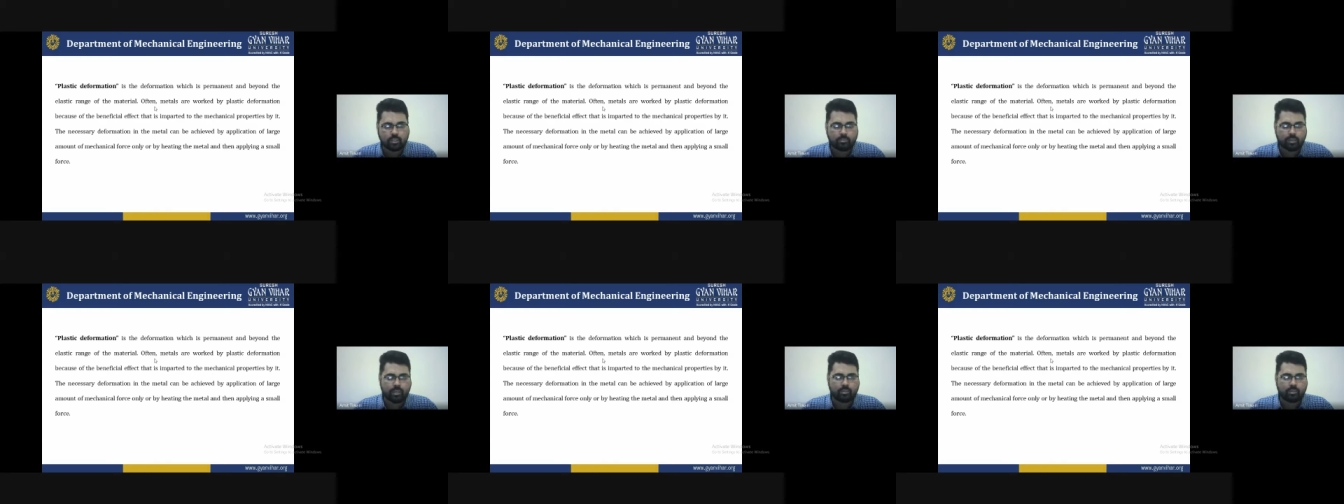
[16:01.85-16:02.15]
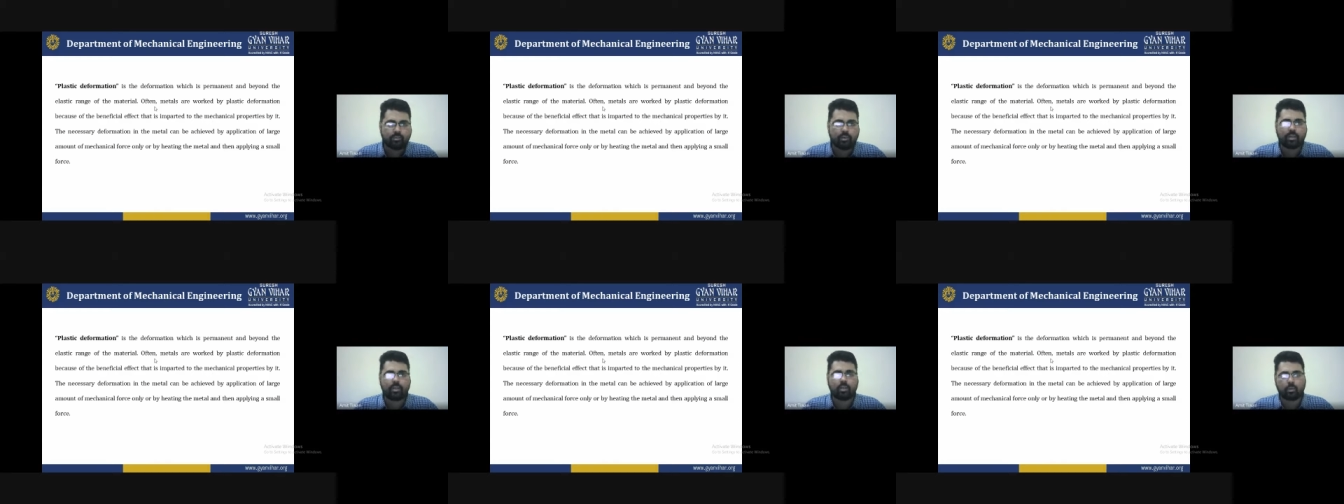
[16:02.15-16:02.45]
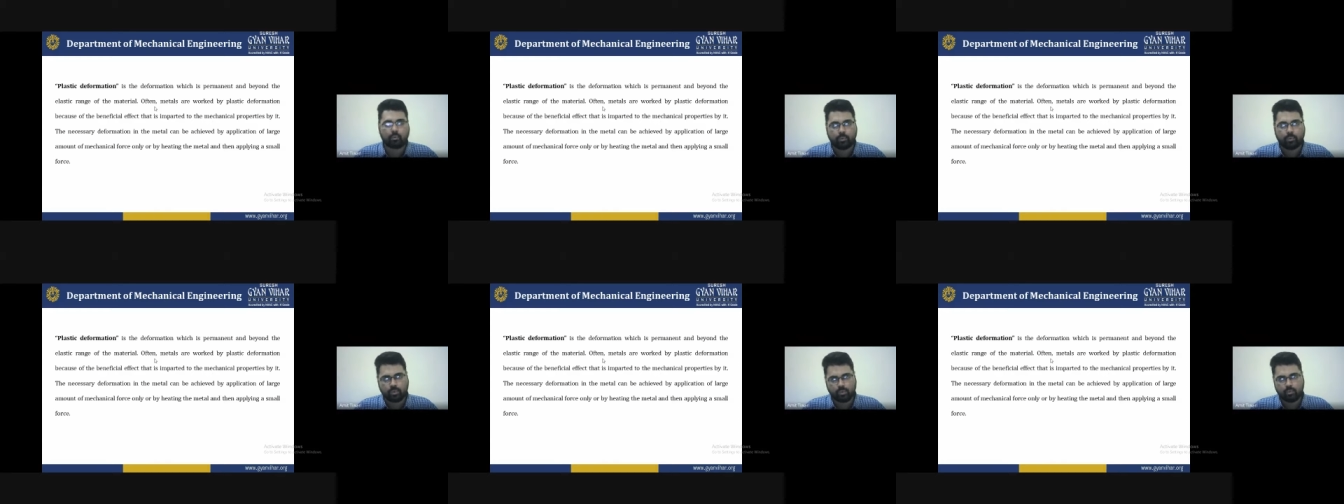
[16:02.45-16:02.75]
We can find
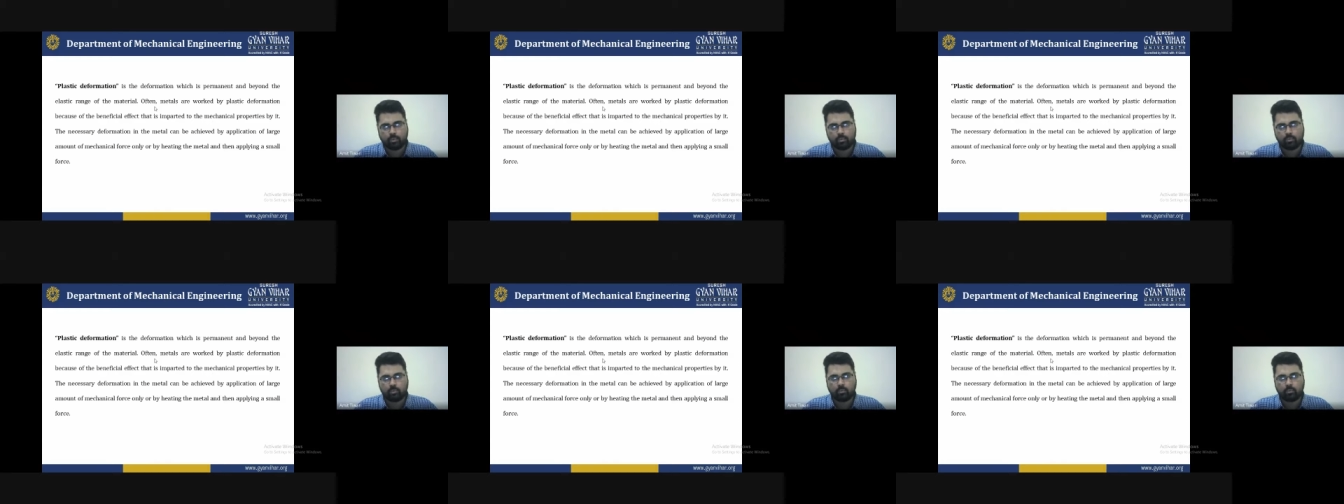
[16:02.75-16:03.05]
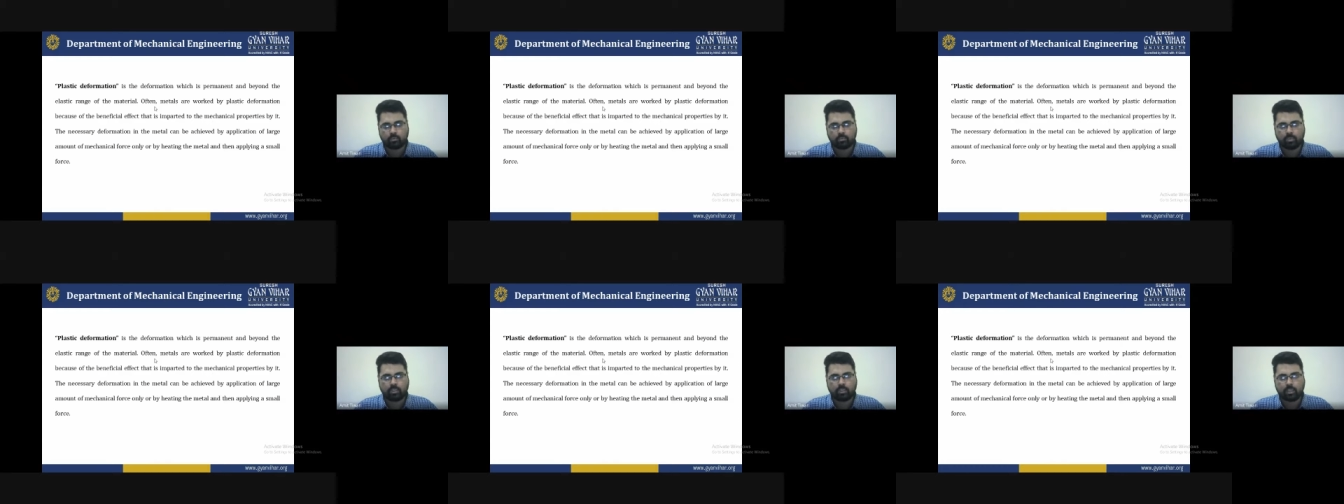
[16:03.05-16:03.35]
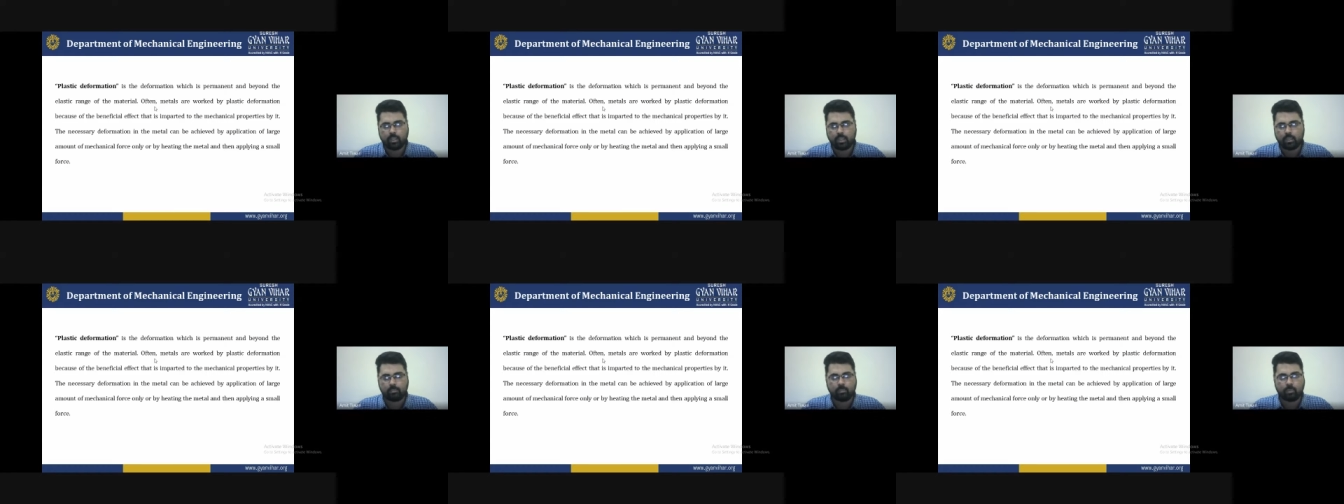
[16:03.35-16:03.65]
out, but by the
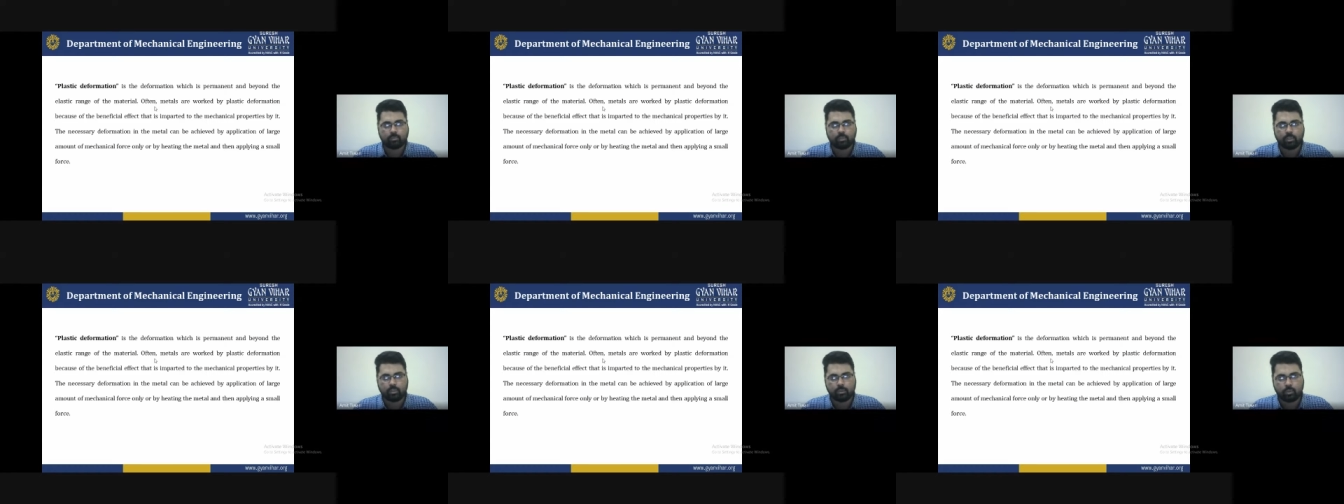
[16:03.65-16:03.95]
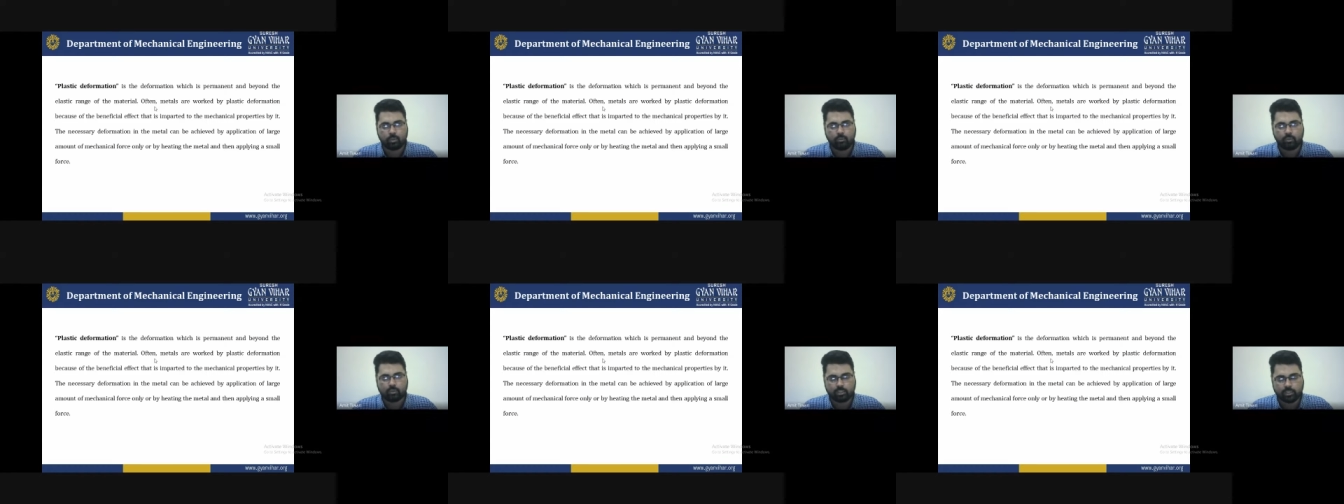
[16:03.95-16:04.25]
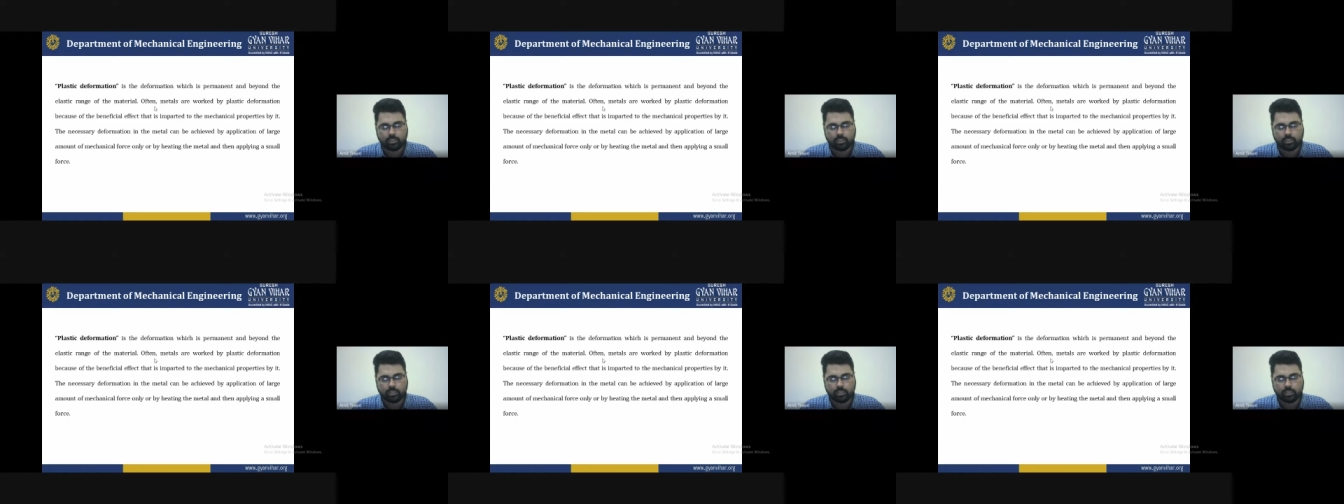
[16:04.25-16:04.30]
help of the universal